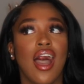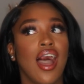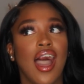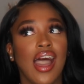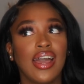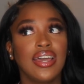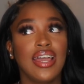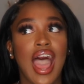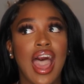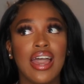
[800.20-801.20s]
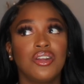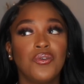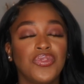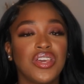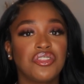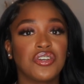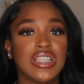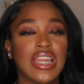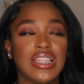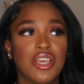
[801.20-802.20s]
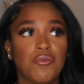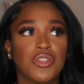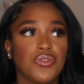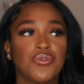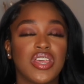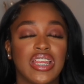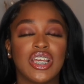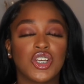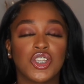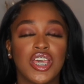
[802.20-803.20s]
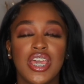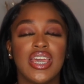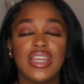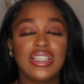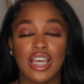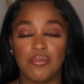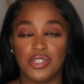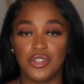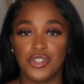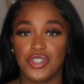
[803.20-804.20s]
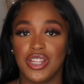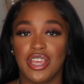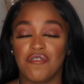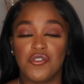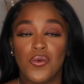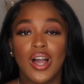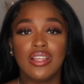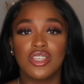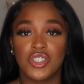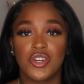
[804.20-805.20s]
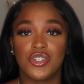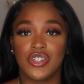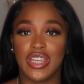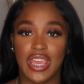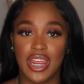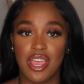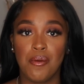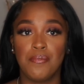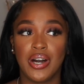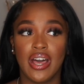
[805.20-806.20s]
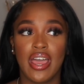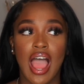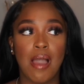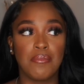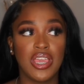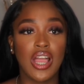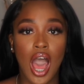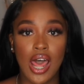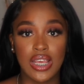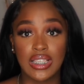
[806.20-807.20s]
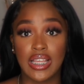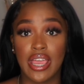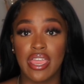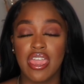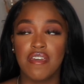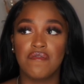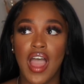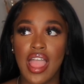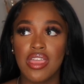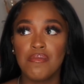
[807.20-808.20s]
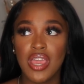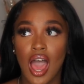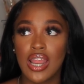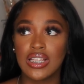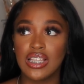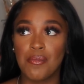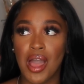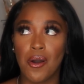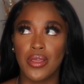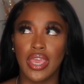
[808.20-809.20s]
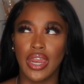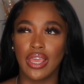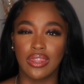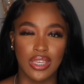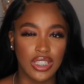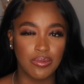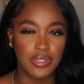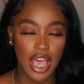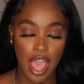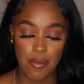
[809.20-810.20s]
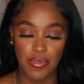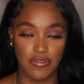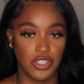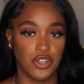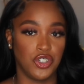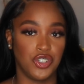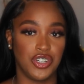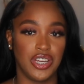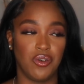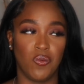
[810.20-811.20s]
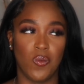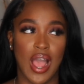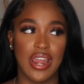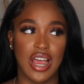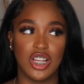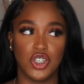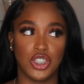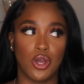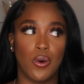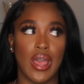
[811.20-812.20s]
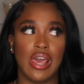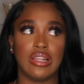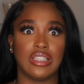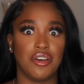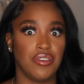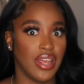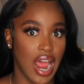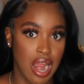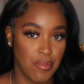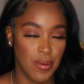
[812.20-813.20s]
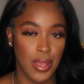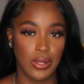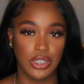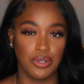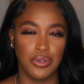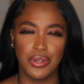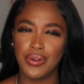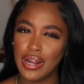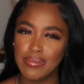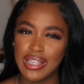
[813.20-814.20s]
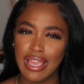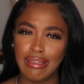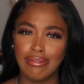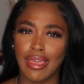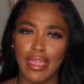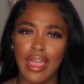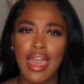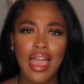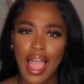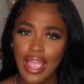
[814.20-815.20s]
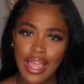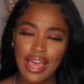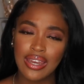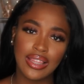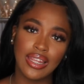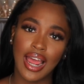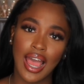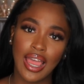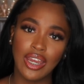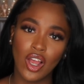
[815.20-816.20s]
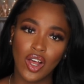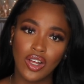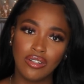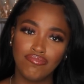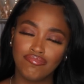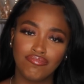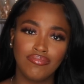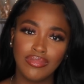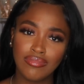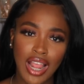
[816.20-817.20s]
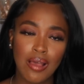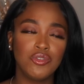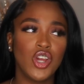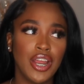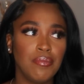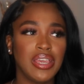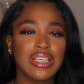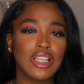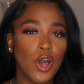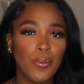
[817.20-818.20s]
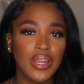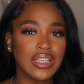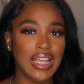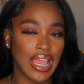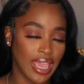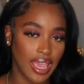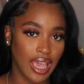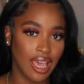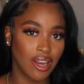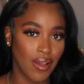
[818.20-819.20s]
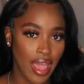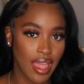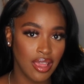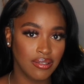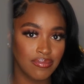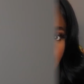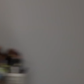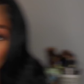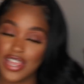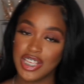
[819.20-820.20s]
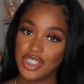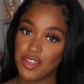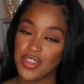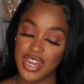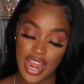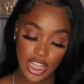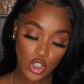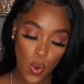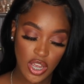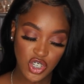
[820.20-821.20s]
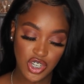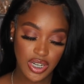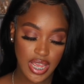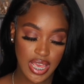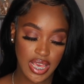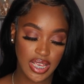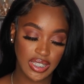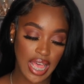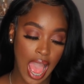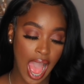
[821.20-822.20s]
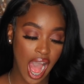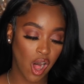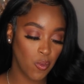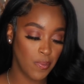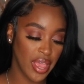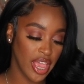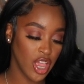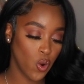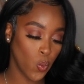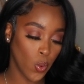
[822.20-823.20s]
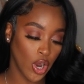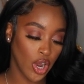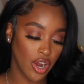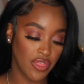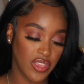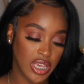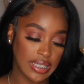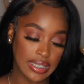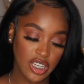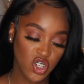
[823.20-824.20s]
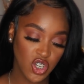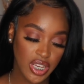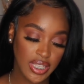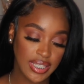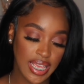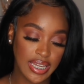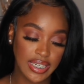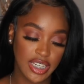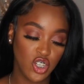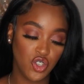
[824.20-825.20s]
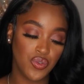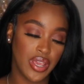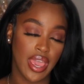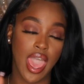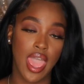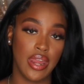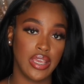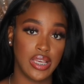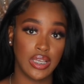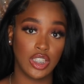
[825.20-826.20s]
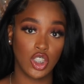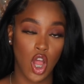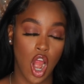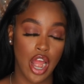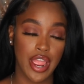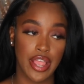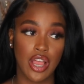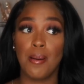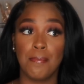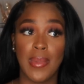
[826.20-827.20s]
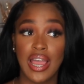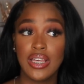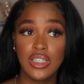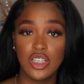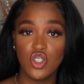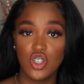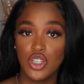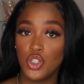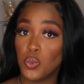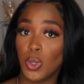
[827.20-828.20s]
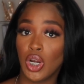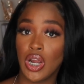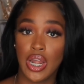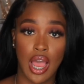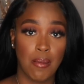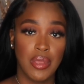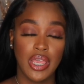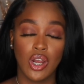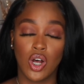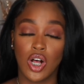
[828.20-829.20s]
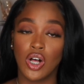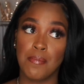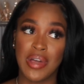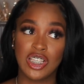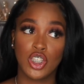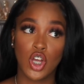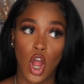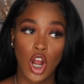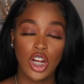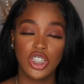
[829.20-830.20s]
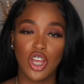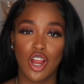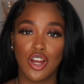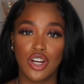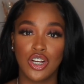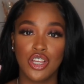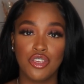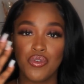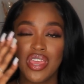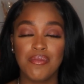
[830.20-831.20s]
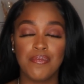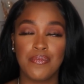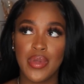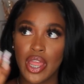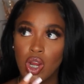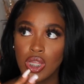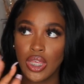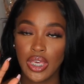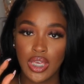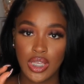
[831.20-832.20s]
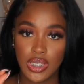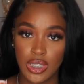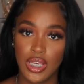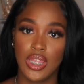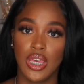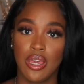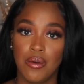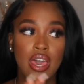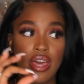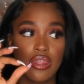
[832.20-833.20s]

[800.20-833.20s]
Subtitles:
I don't think there's anything with getting any type of surgery. Like, if you want the surgery, get it. But I'm being honest, like, if I can be honest about getting this type of surgery, why not just go ahead and tell you that I had a BBL too? You know what I'm saying? Like, I ain't got nothing to hide, y'all. I'm trying to be as open as I can, okay? All right, so the next question is, how big were the incisions and did you get any scarring? My incisions were not big at all. My scars are, you can barely see them.